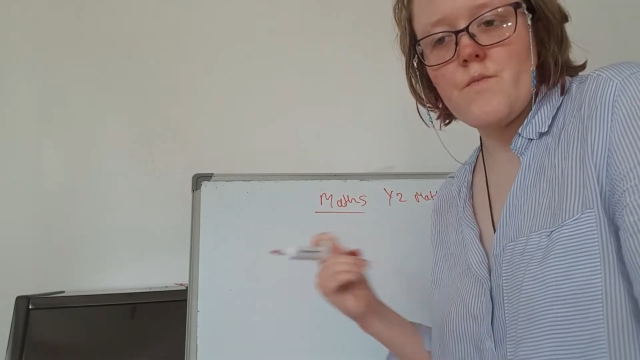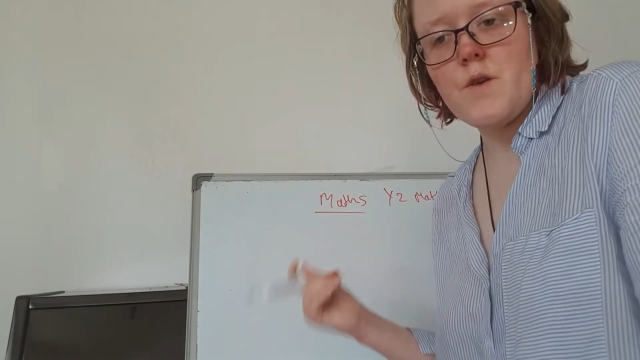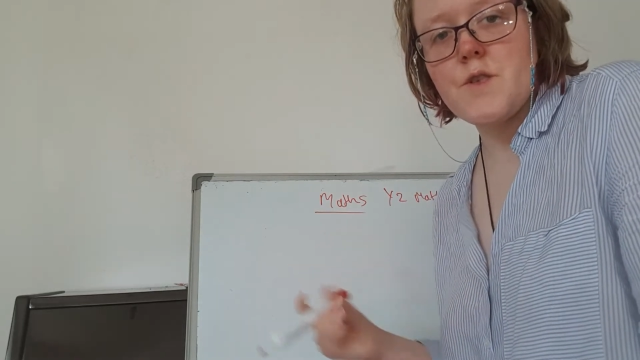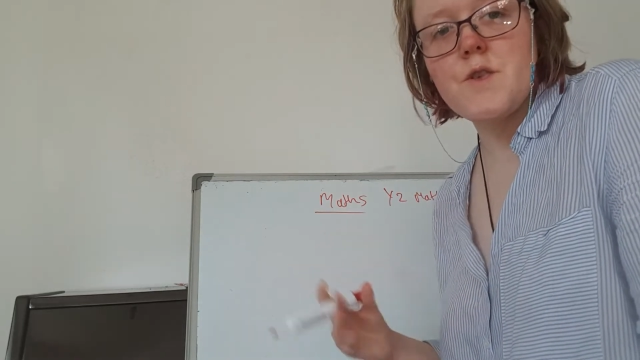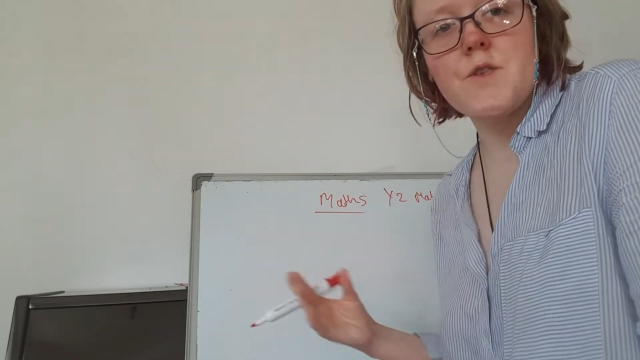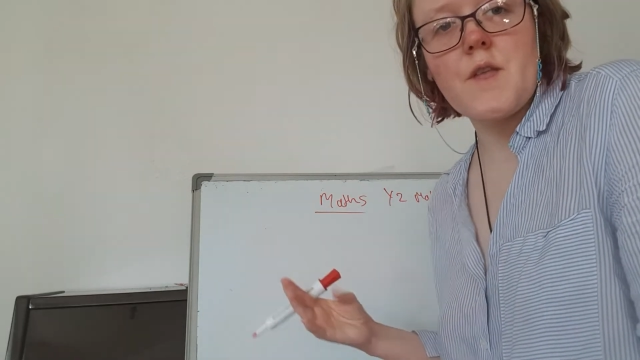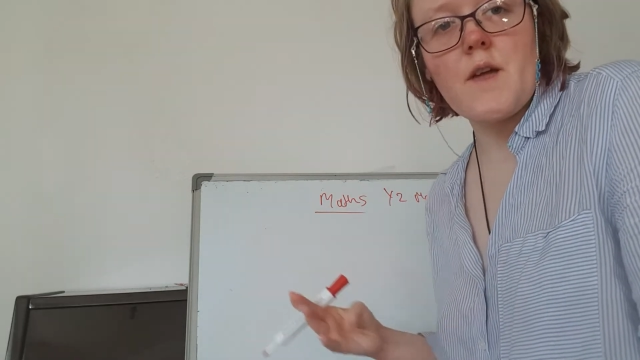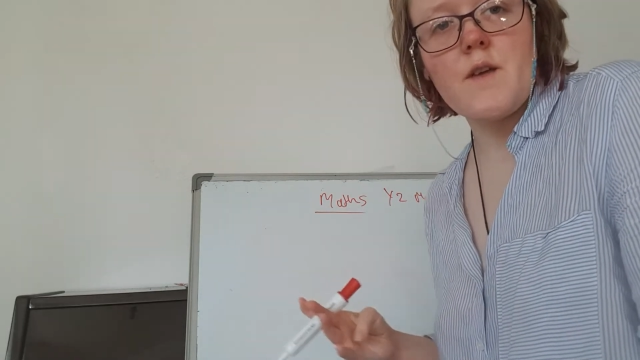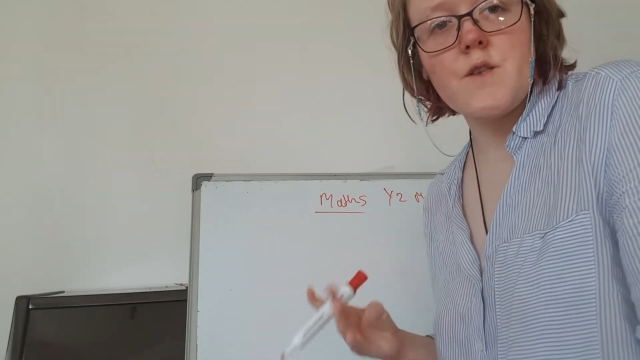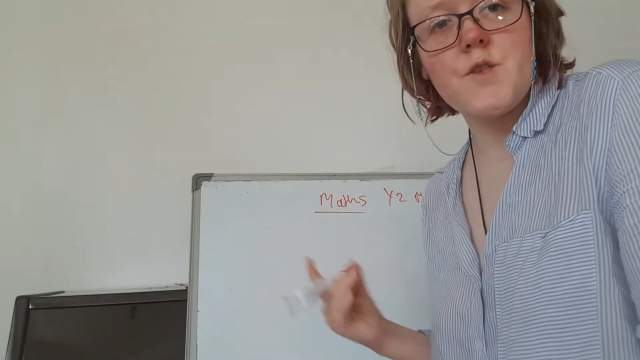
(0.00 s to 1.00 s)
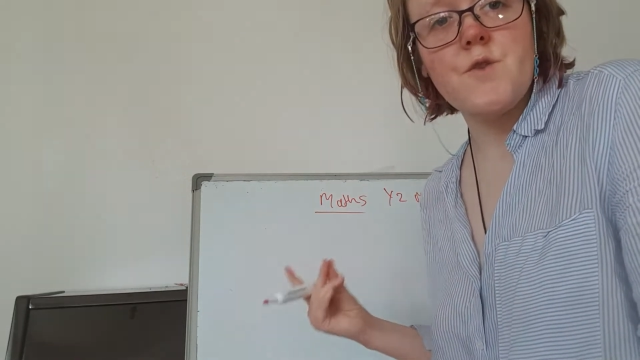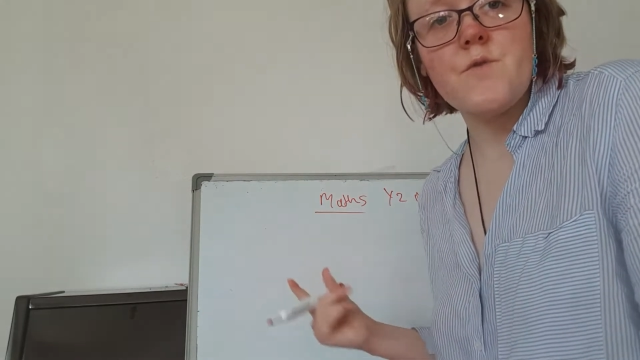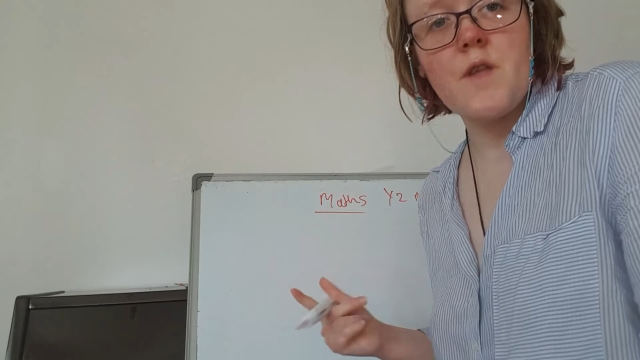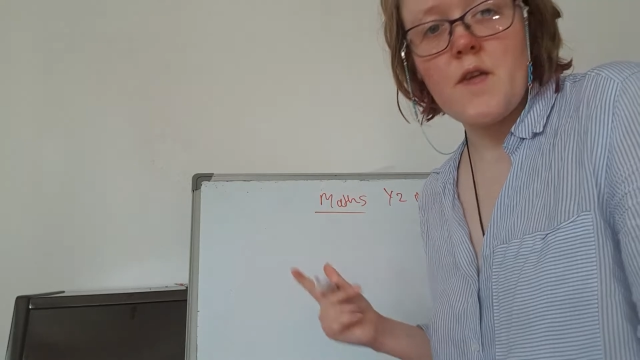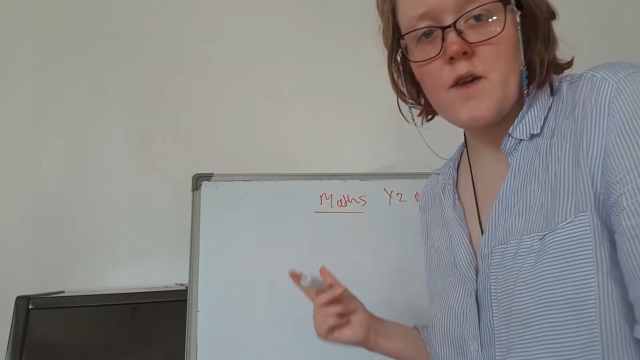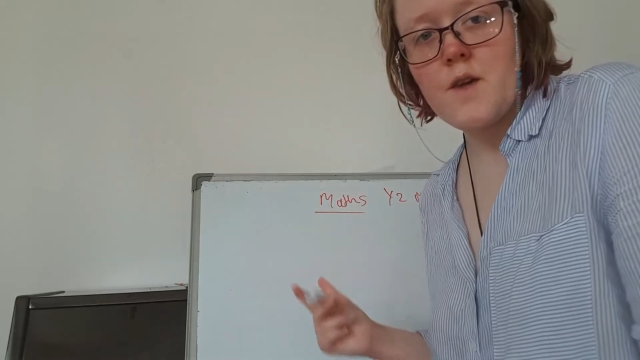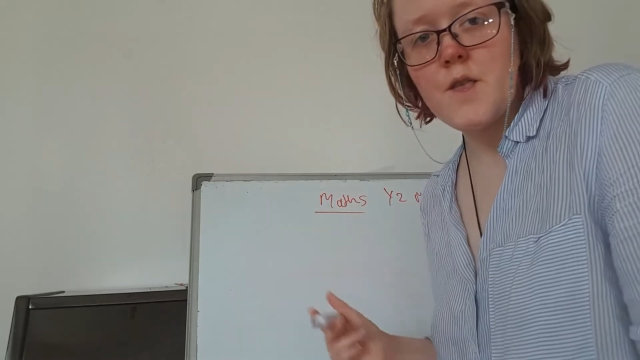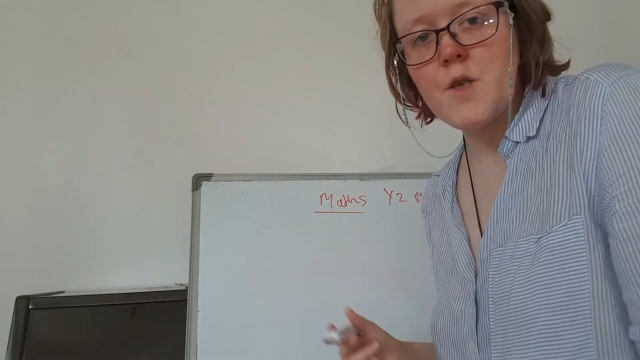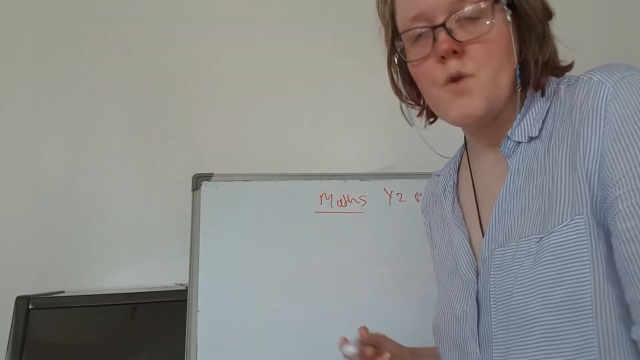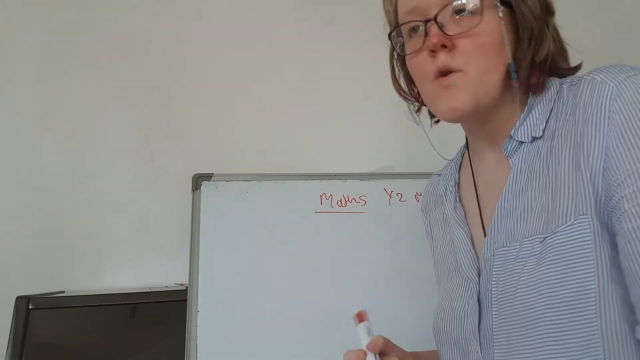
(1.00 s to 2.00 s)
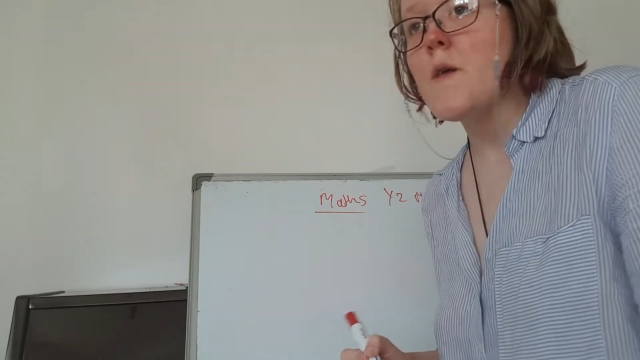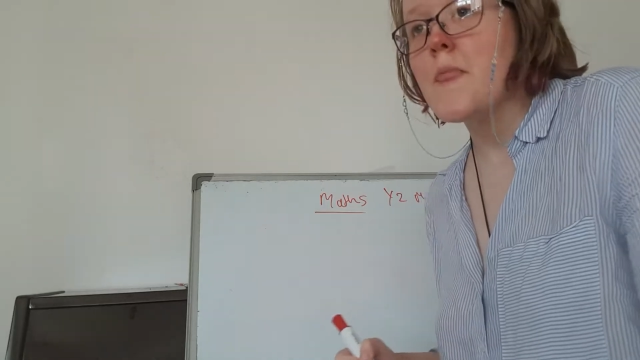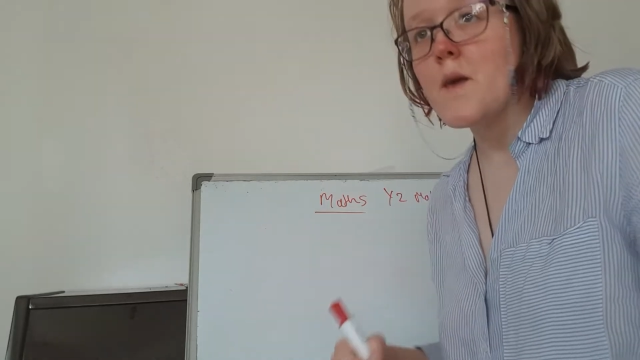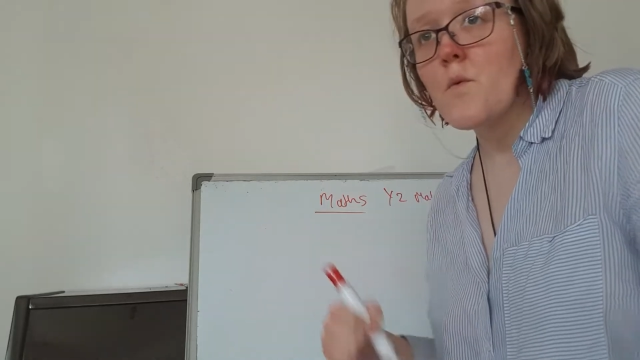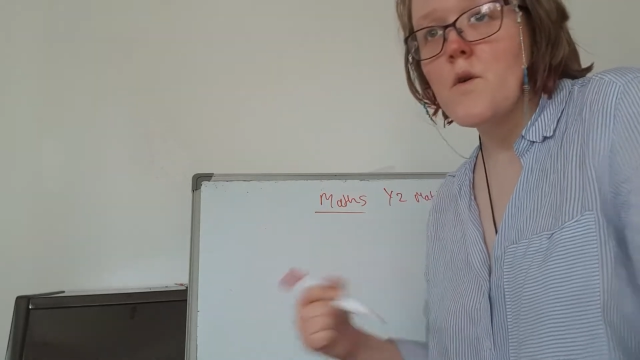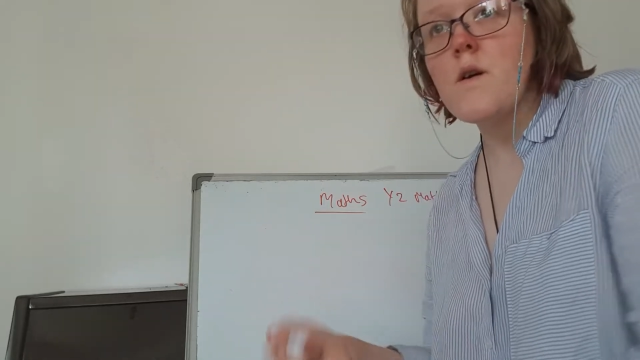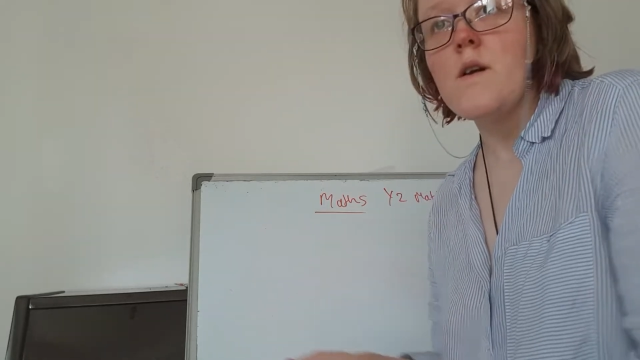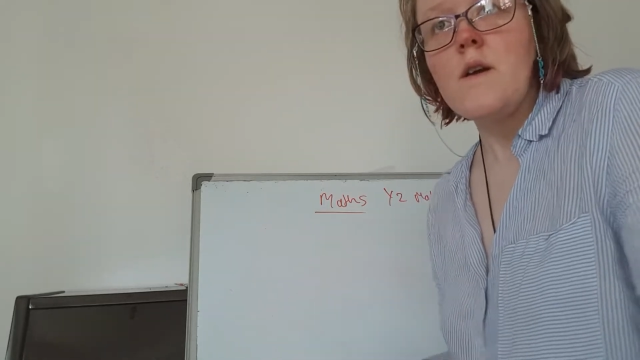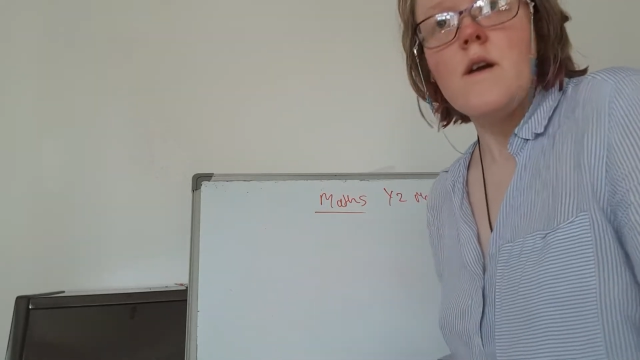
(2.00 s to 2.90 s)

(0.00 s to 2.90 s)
assisting a student in year 2, and they were